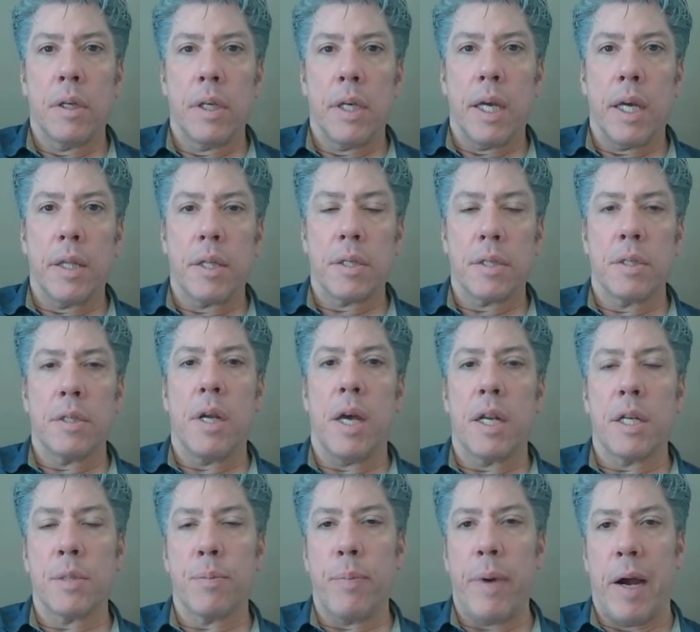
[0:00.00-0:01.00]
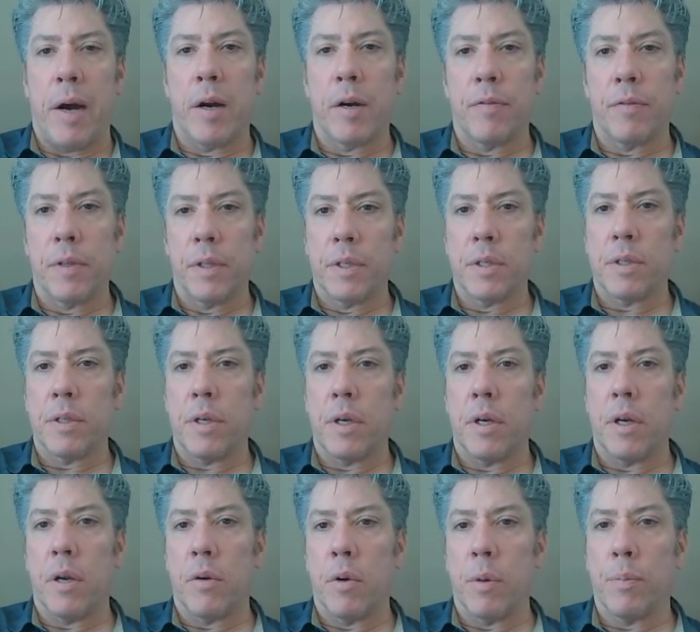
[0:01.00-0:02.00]
yeah, this is not as powerful as
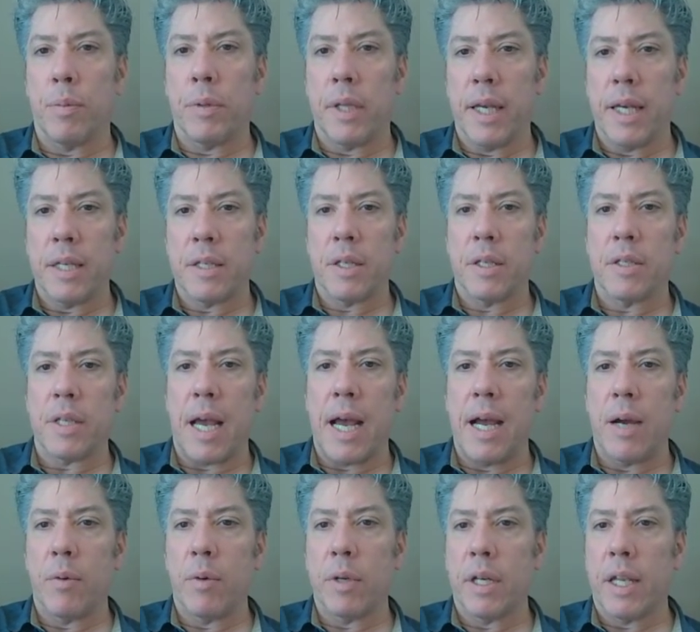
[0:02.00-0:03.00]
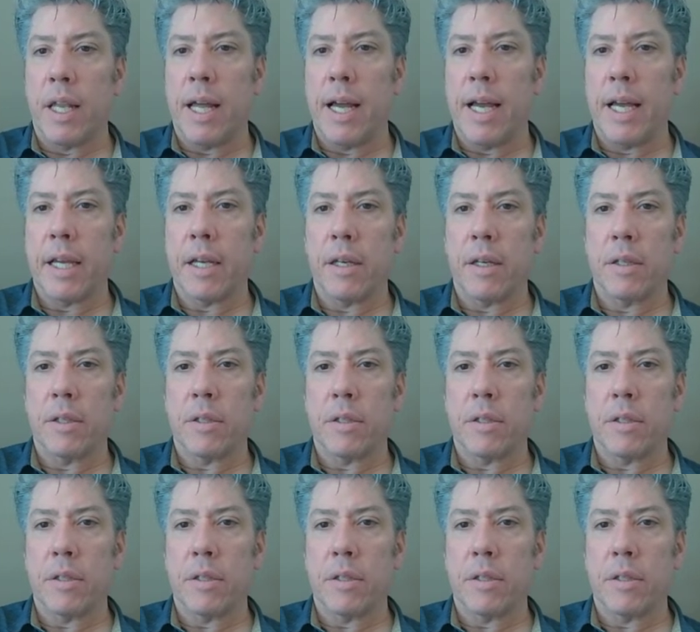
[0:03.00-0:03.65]
a, a replace as I would like.